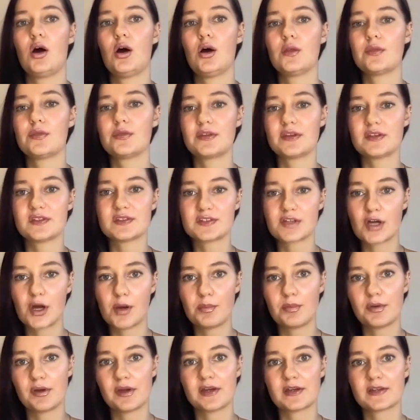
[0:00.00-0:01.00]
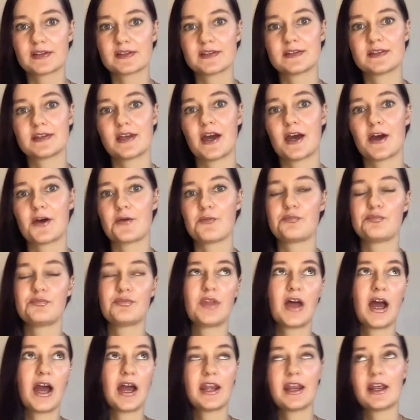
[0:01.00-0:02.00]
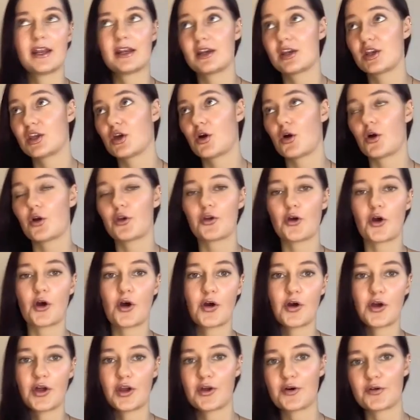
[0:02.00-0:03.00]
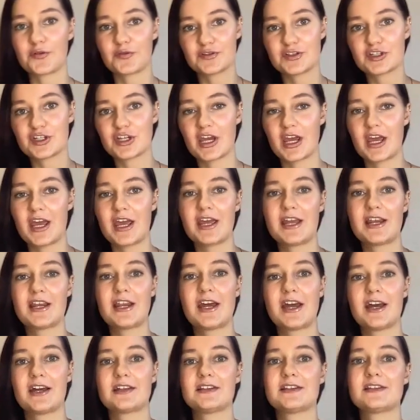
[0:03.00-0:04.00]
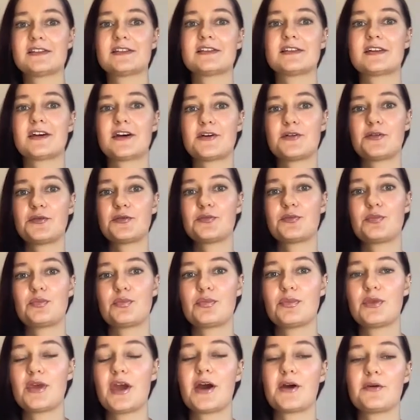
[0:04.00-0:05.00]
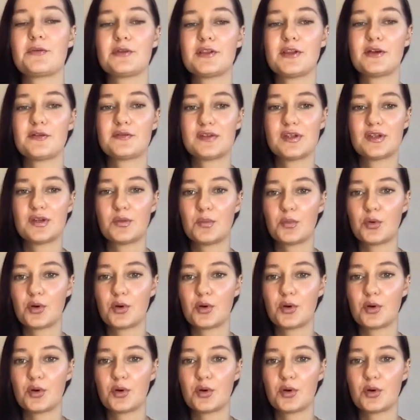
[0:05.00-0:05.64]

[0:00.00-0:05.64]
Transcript: on these topics um, identity on and off chain and uh, yeah, I would love to